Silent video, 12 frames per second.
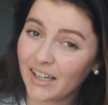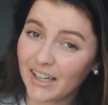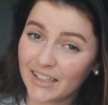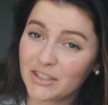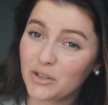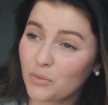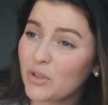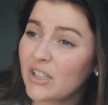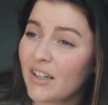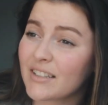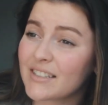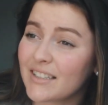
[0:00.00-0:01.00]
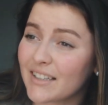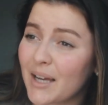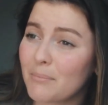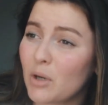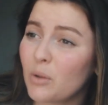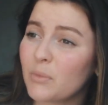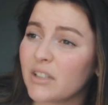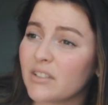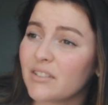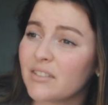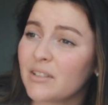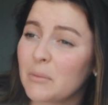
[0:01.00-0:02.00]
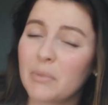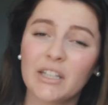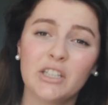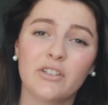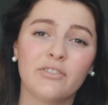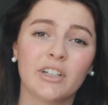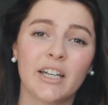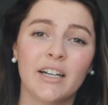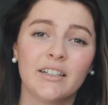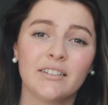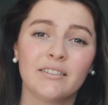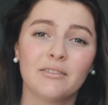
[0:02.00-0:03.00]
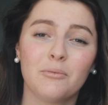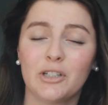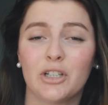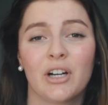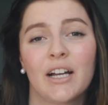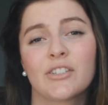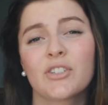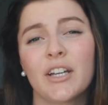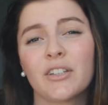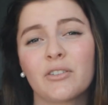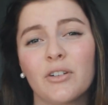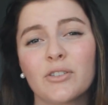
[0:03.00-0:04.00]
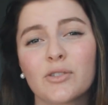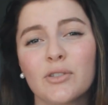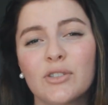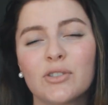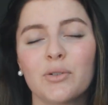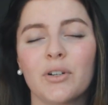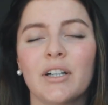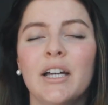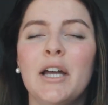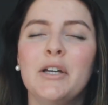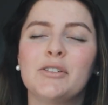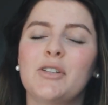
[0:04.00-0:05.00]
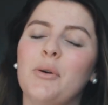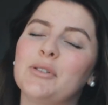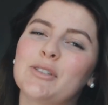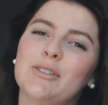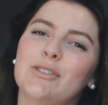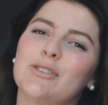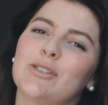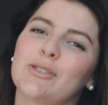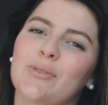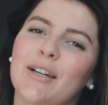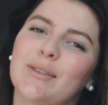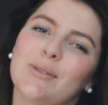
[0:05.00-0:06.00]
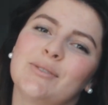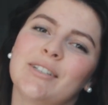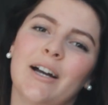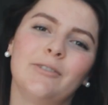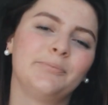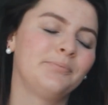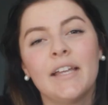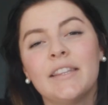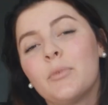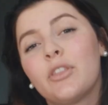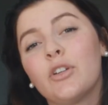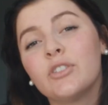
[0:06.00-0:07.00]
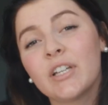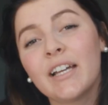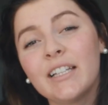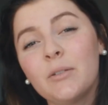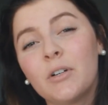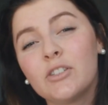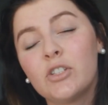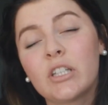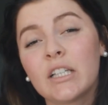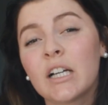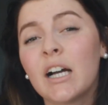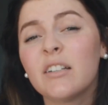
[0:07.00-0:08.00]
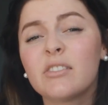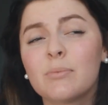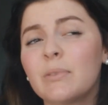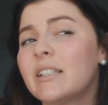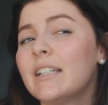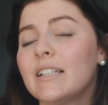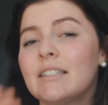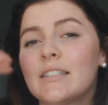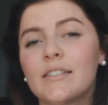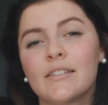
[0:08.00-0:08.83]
and you realize it in that moment, but then you forget when you're actually at the grocery store. So it's good to just write those down. And then with your daily ones, you can kind of split it into